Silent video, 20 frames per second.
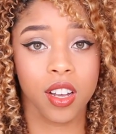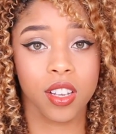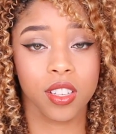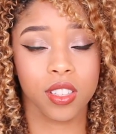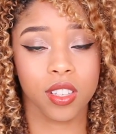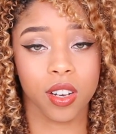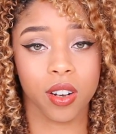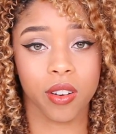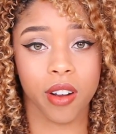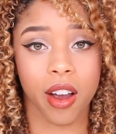
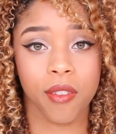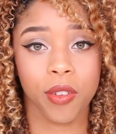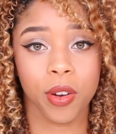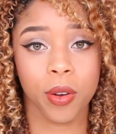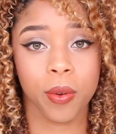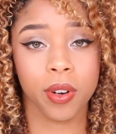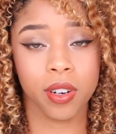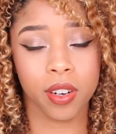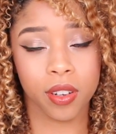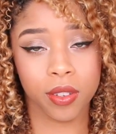So
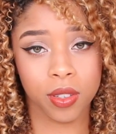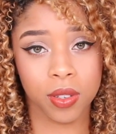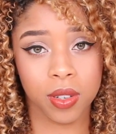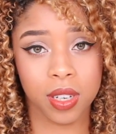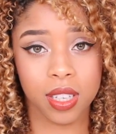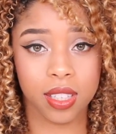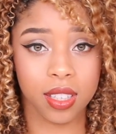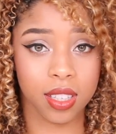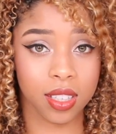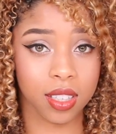everyone knows you
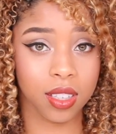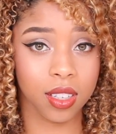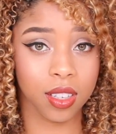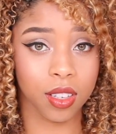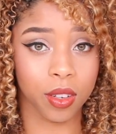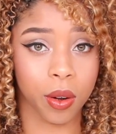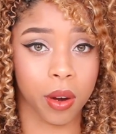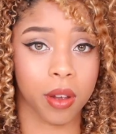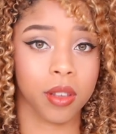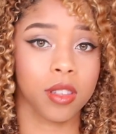need 60
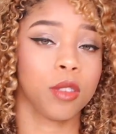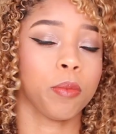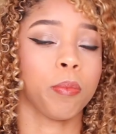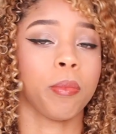units,